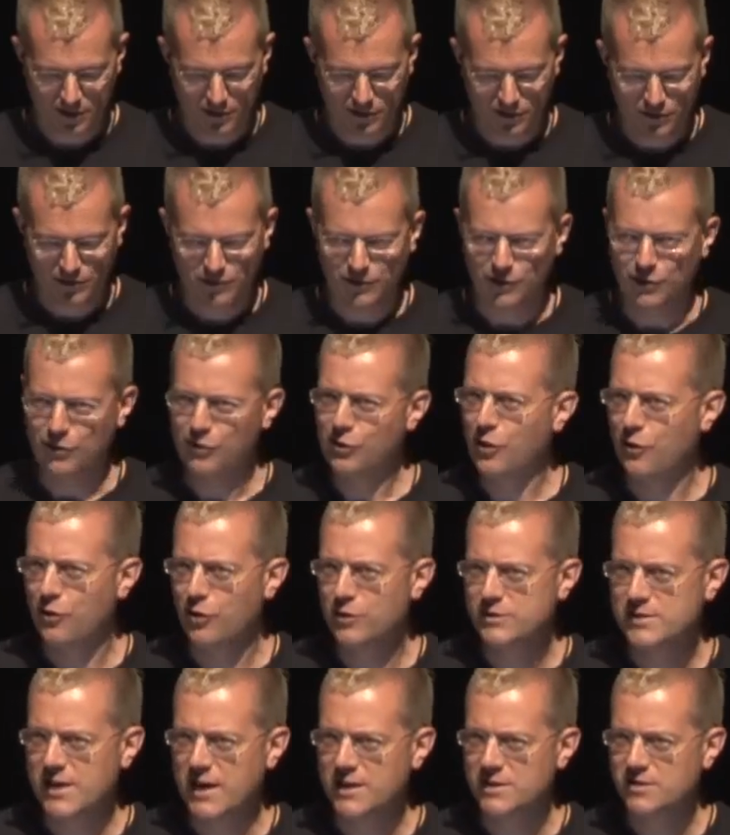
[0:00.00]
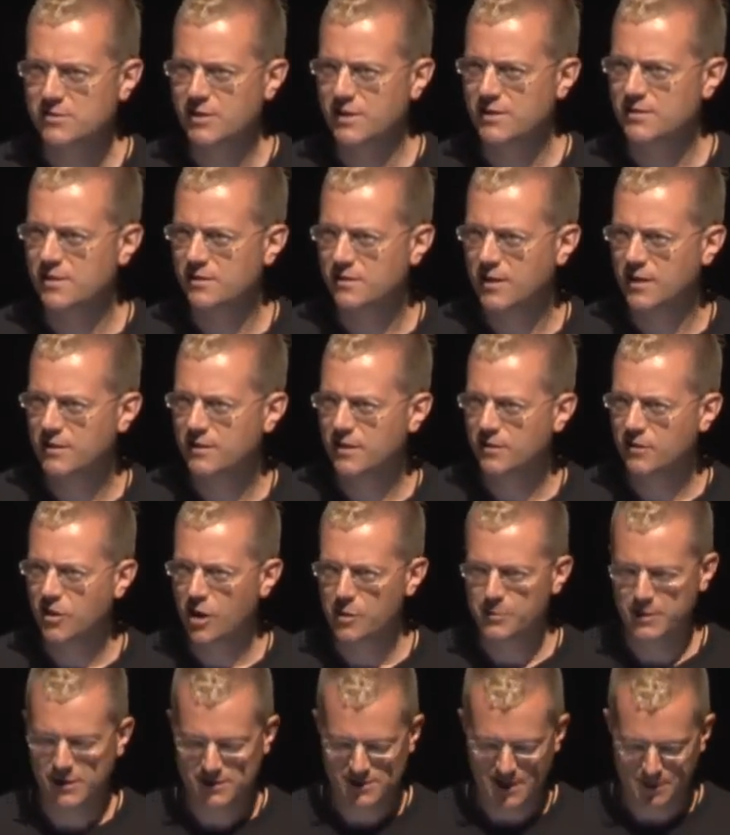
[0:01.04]
So, those Asterix and Tintin
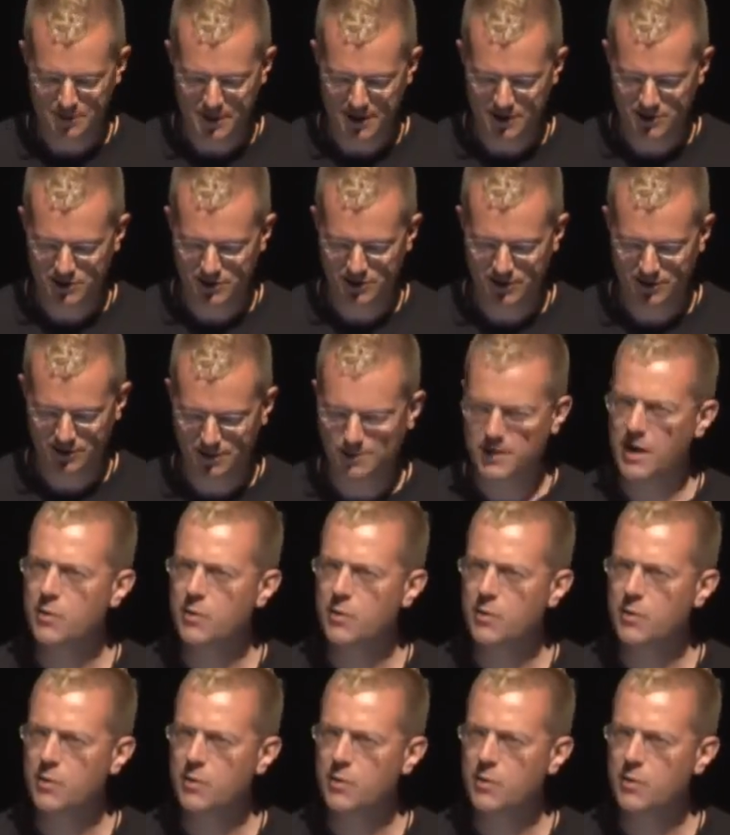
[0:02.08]
comics I mentioned,